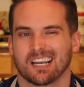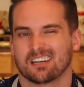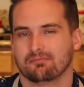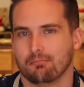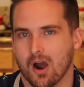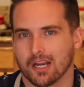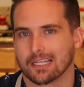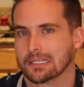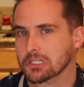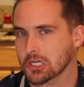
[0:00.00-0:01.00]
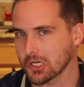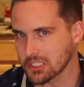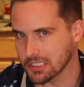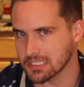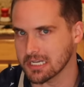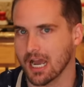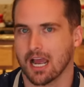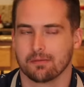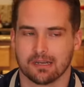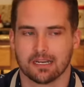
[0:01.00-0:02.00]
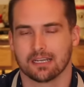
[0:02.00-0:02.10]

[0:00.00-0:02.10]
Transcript: kind of mocking the church at the time and,